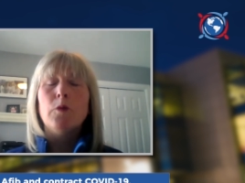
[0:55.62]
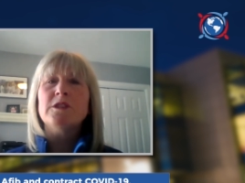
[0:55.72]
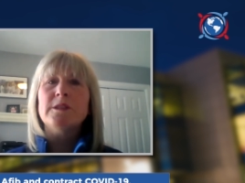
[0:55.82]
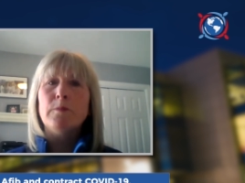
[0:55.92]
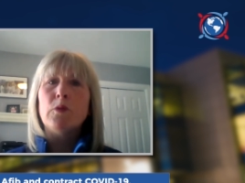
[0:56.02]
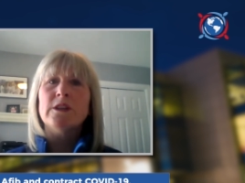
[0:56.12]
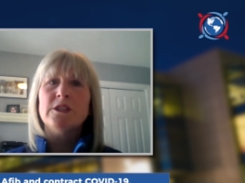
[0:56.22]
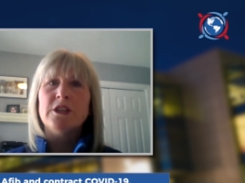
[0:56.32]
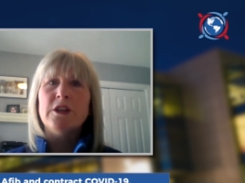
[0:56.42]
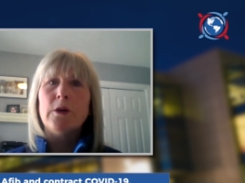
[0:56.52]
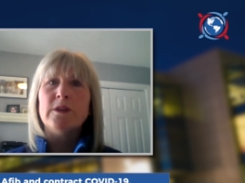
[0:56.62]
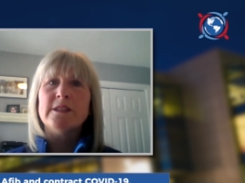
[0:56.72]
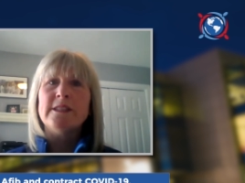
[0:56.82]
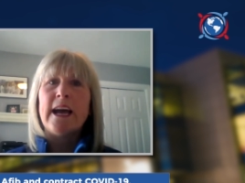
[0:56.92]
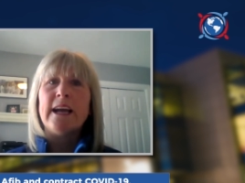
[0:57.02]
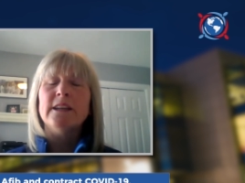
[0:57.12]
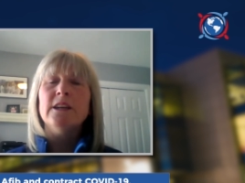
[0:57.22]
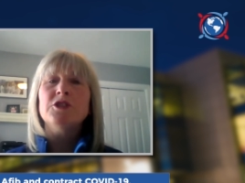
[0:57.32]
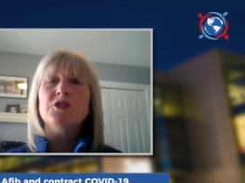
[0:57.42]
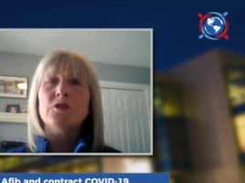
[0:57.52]
What's important to note is that
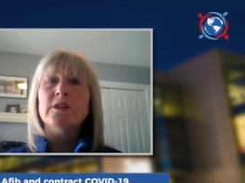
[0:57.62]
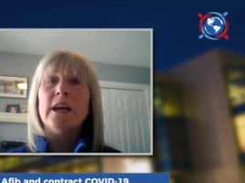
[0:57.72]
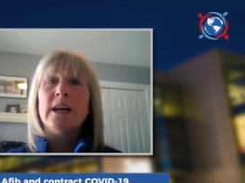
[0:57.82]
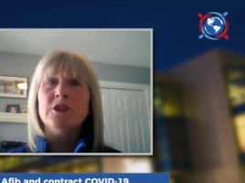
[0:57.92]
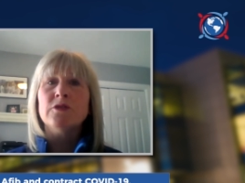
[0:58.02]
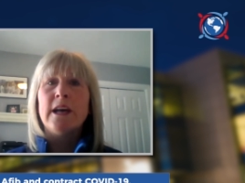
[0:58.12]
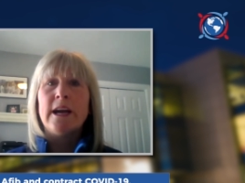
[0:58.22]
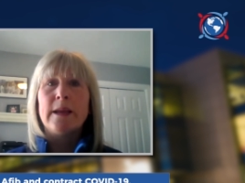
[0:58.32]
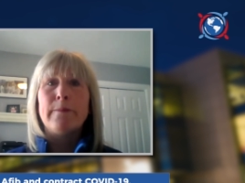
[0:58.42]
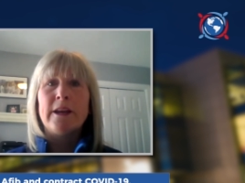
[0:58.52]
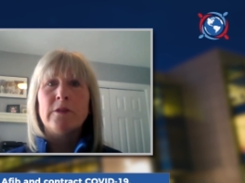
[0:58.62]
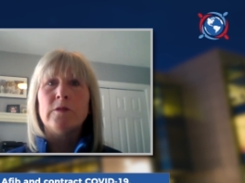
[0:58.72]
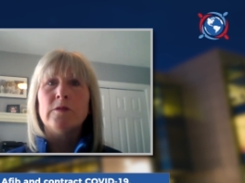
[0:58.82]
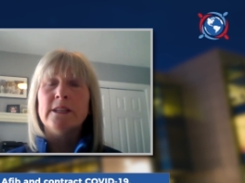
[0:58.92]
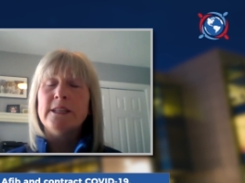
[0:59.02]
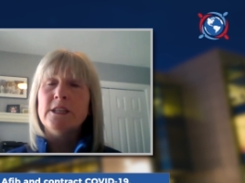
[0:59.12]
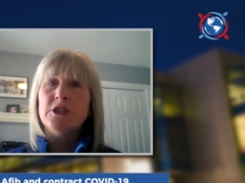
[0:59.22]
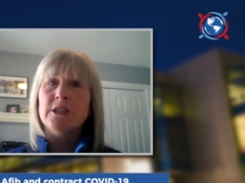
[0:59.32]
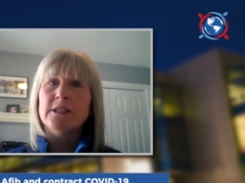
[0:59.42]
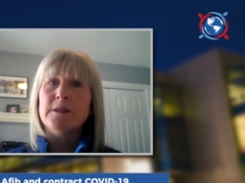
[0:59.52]
certain underlying medical
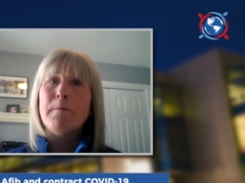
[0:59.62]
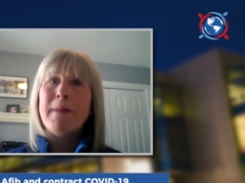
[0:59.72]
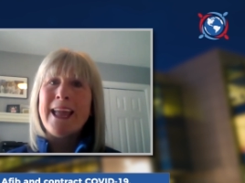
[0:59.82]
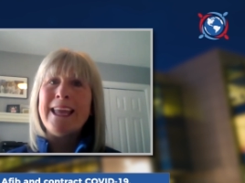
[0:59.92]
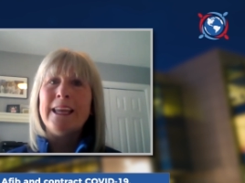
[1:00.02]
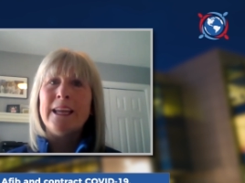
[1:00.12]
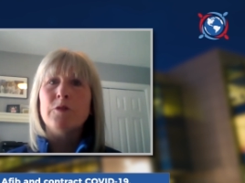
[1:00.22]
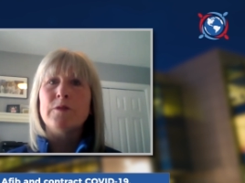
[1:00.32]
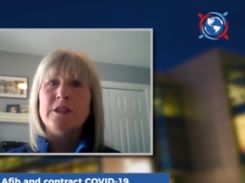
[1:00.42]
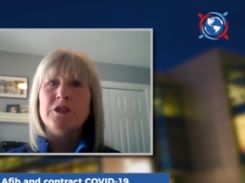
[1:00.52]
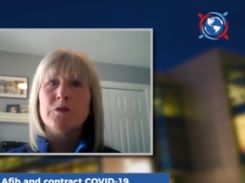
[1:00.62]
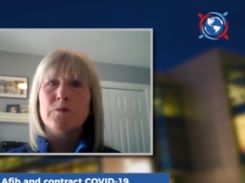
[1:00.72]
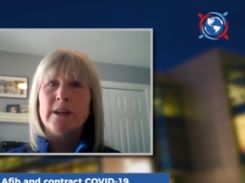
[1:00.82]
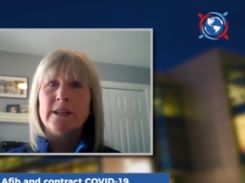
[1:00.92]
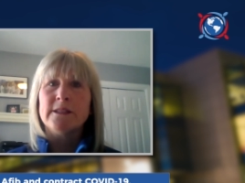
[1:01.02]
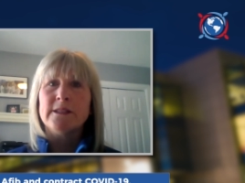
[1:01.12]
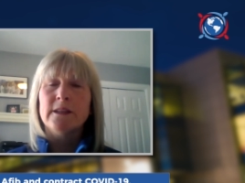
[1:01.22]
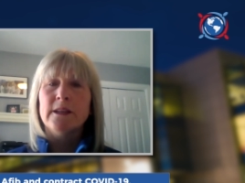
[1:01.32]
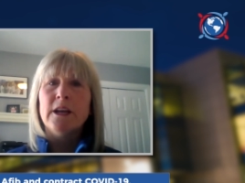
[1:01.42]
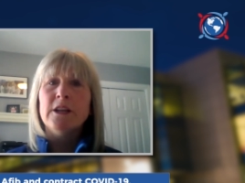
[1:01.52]
conditions may increase your risk.
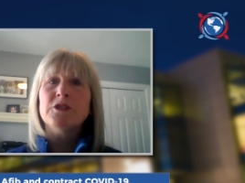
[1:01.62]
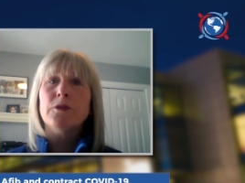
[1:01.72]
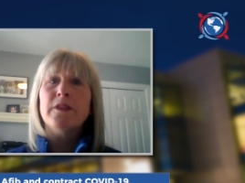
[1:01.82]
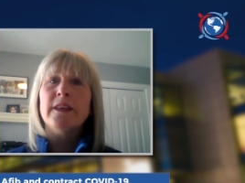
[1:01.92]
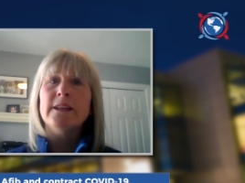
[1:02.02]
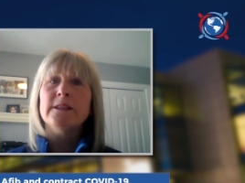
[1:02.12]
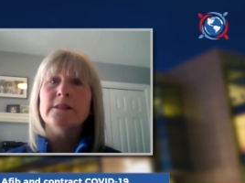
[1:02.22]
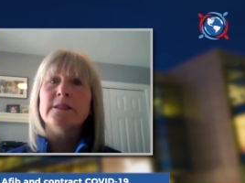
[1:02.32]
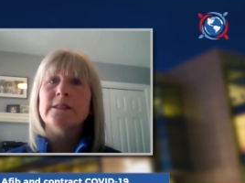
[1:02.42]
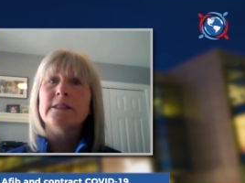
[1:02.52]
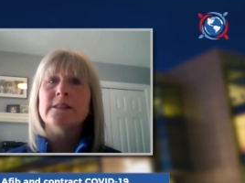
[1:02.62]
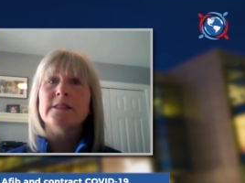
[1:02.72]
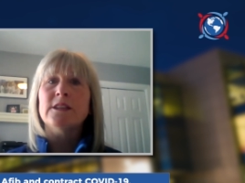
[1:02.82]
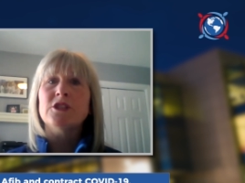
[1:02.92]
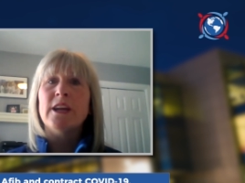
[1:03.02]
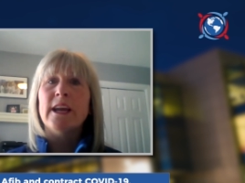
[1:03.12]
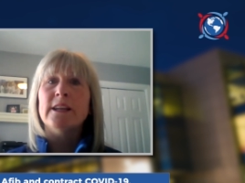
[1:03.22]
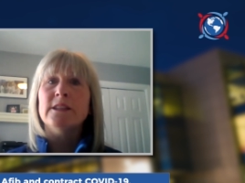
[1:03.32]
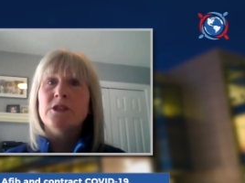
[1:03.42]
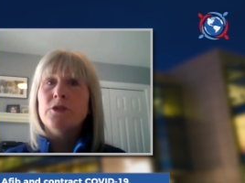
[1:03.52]
So things such
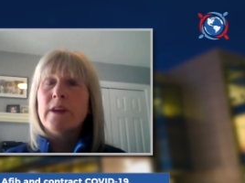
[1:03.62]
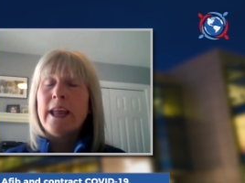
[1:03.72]
as your